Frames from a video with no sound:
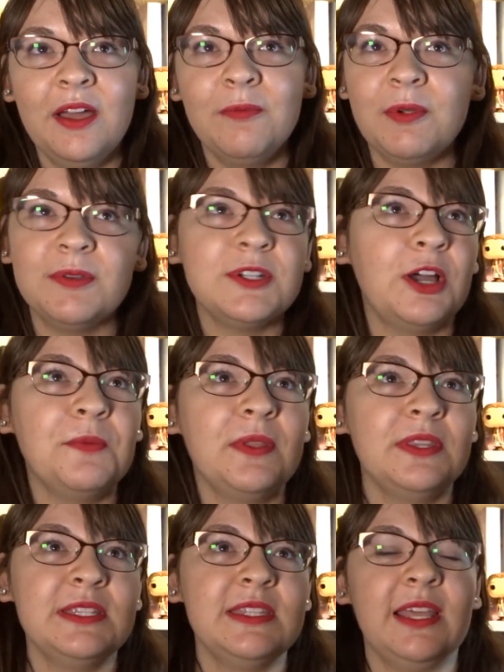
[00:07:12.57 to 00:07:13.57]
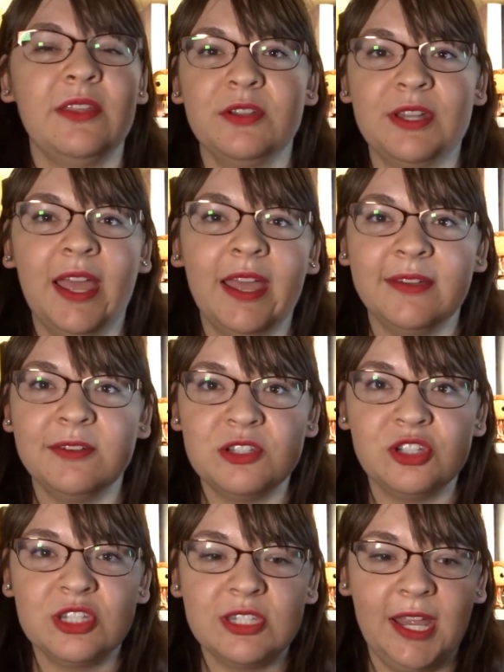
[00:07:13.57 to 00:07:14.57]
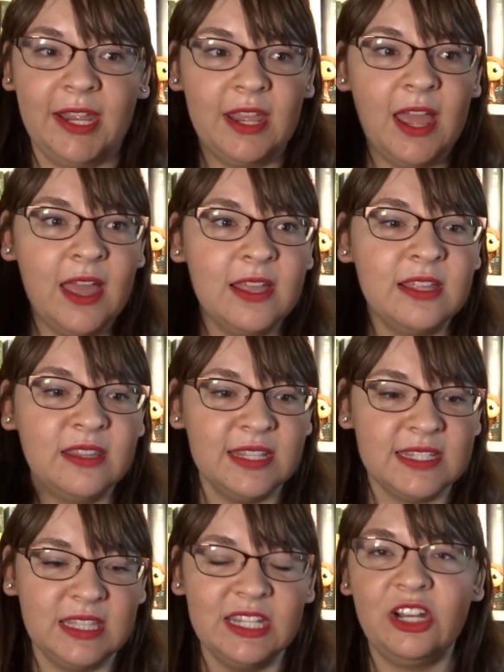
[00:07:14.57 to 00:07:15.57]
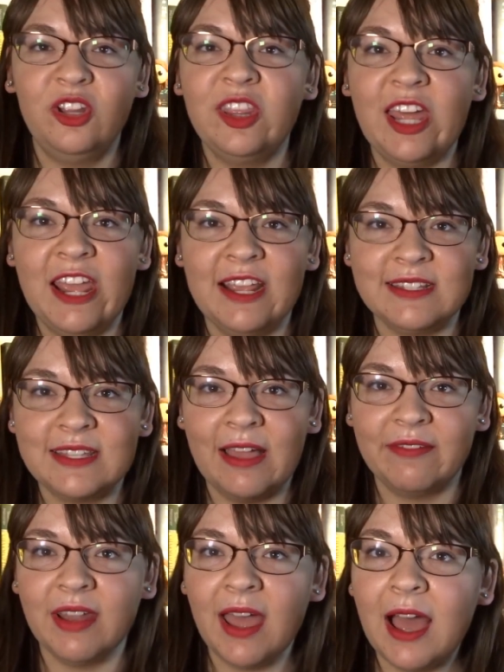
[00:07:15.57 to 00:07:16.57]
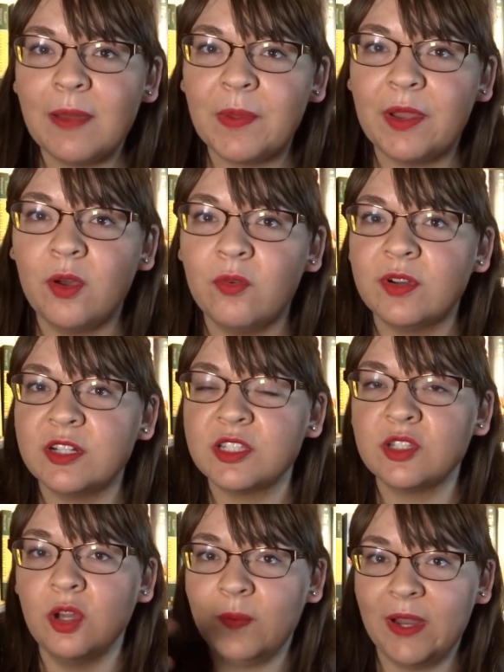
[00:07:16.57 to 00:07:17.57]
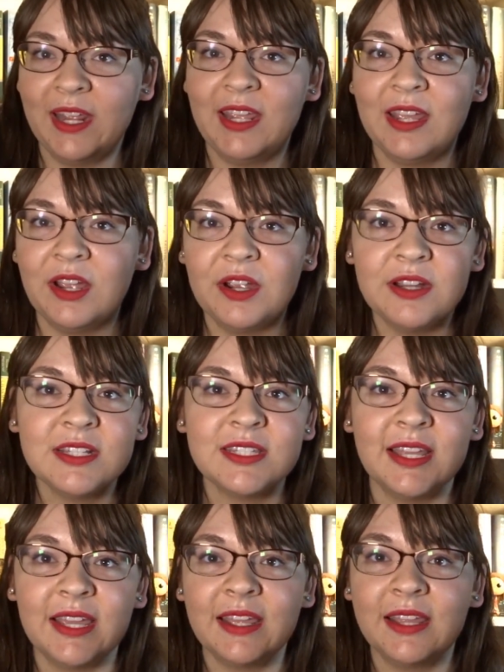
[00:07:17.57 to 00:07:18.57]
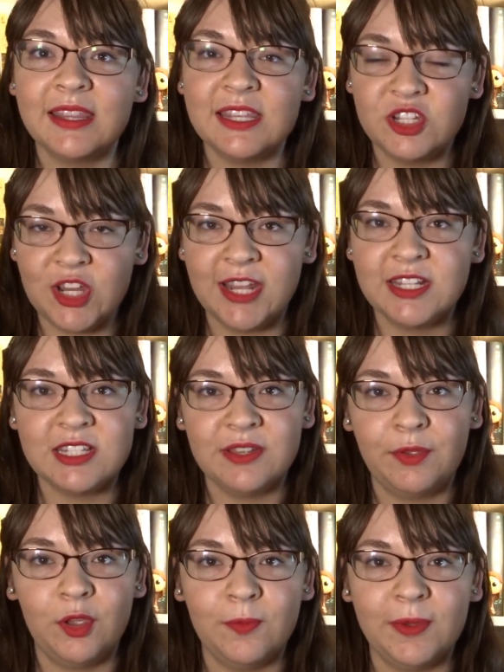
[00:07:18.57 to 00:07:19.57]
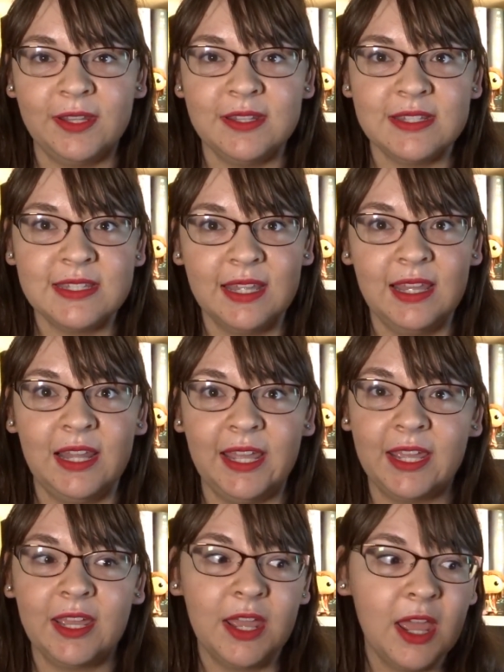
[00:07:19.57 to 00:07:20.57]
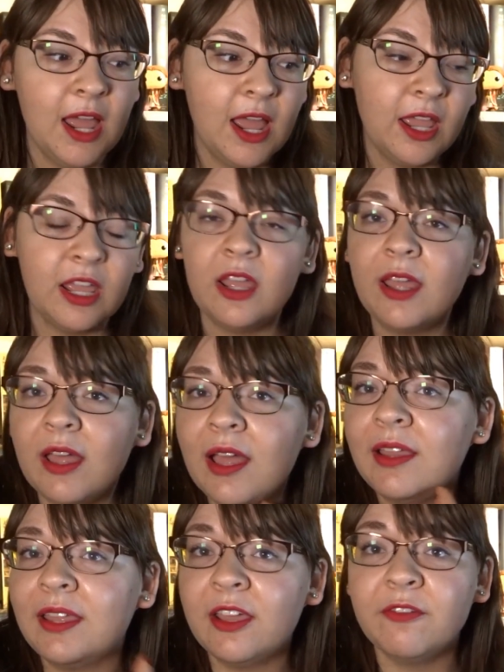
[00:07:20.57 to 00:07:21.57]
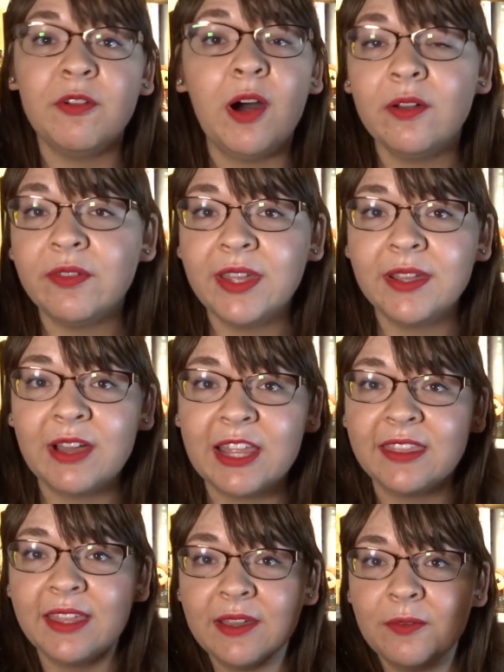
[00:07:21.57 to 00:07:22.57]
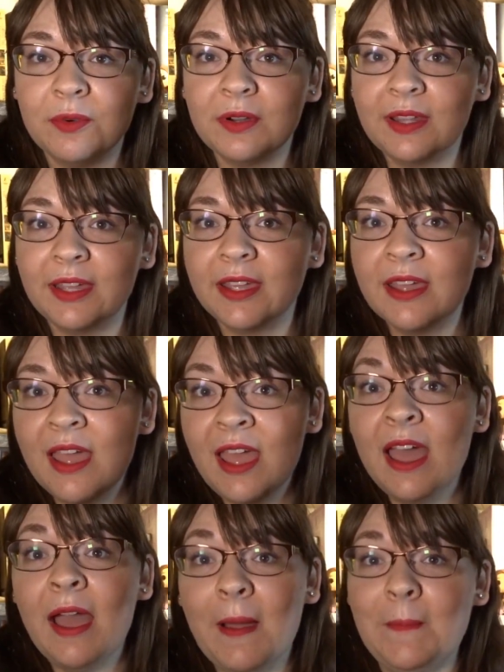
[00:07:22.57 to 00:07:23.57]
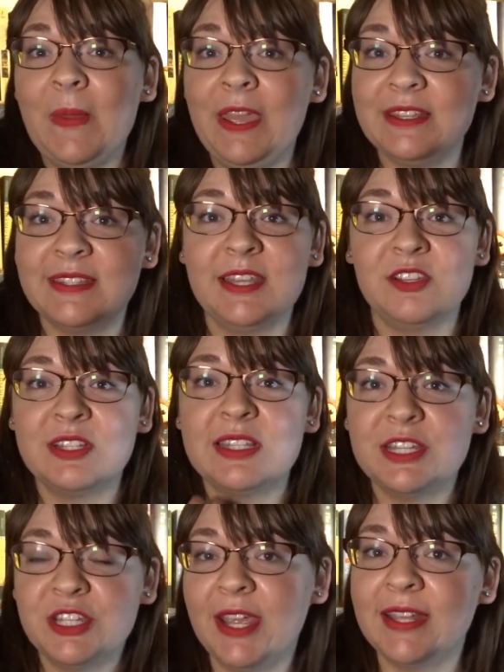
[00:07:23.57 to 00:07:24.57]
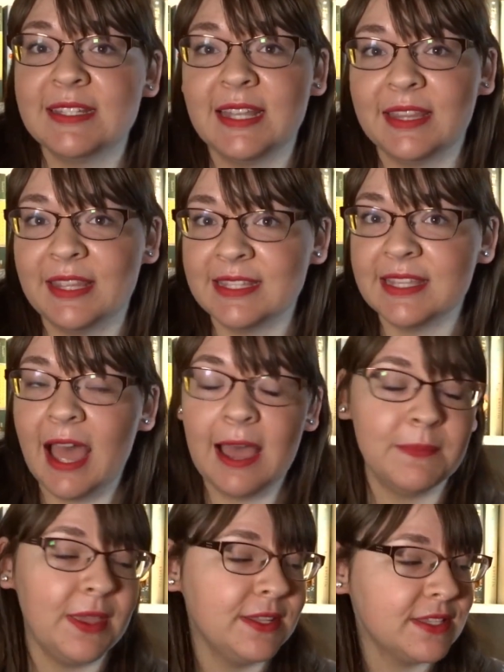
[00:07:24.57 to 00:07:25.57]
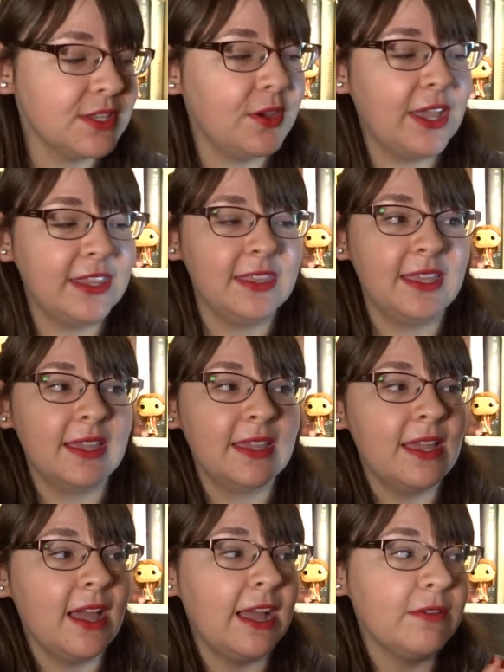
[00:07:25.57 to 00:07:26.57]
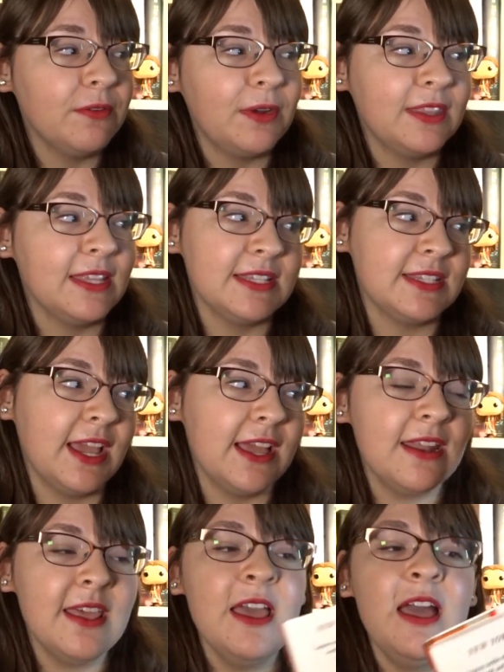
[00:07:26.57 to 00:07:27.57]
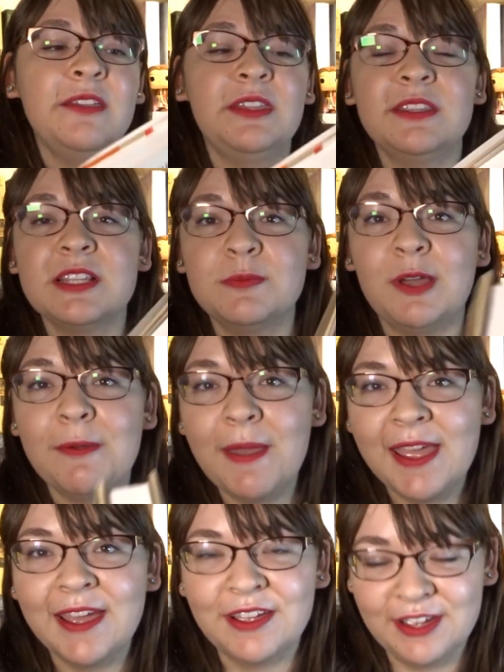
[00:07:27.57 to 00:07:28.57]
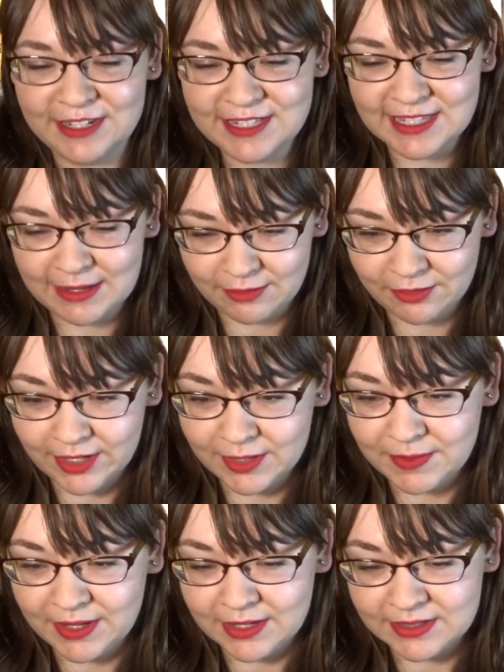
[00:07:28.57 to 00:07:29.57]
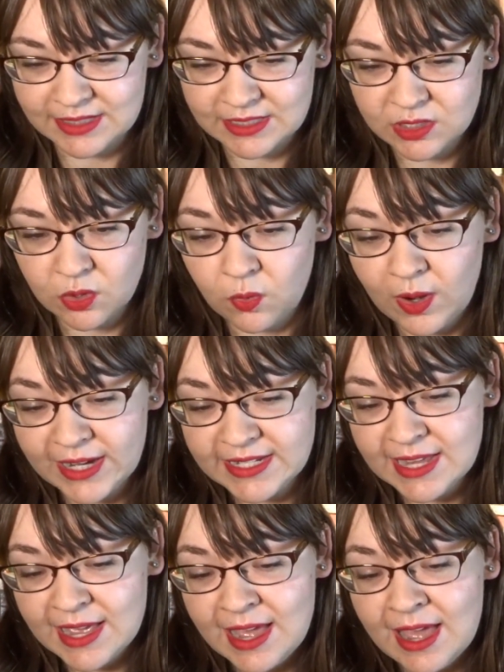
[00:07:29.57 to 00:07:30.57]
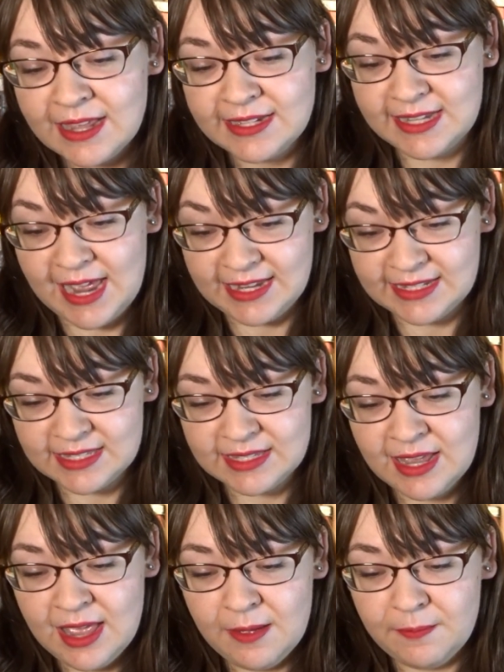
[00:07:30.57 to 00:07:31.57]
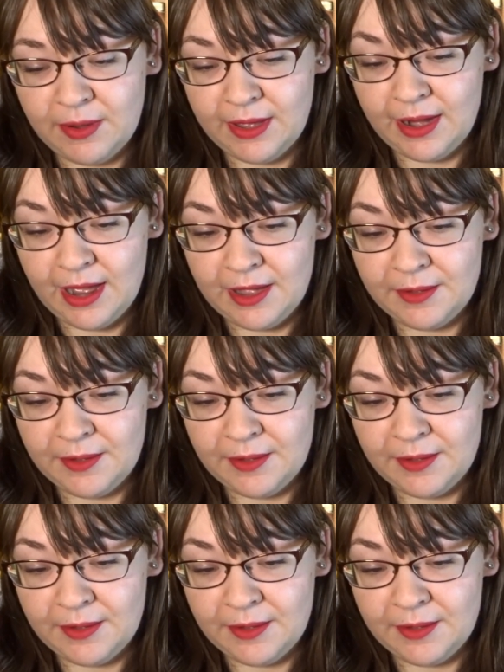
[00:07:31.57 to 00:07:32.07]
we were talking about this the other day, it was just, like, these little things have to happen over so many years, like, the chances of humans, like, evolving, I think were, like, amazing, just the chance that this happened. So I think, I haven't read this yet, I think this might be a good summer read because it's quite dense. But